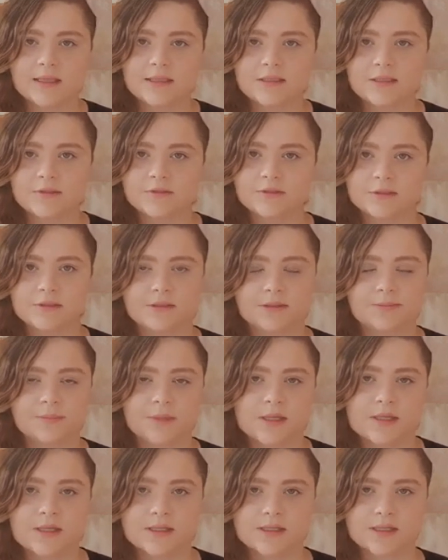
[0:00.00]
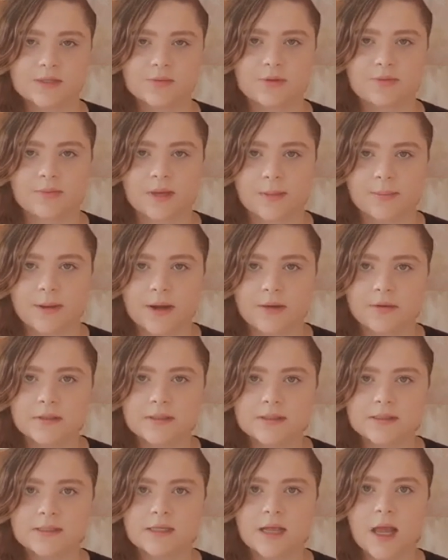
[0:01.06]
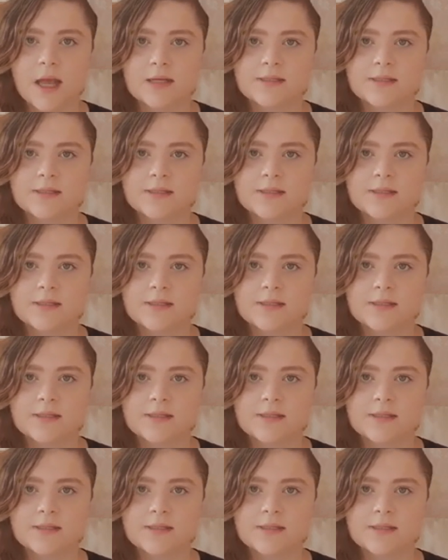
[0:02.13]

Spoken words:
different opinions with my parents,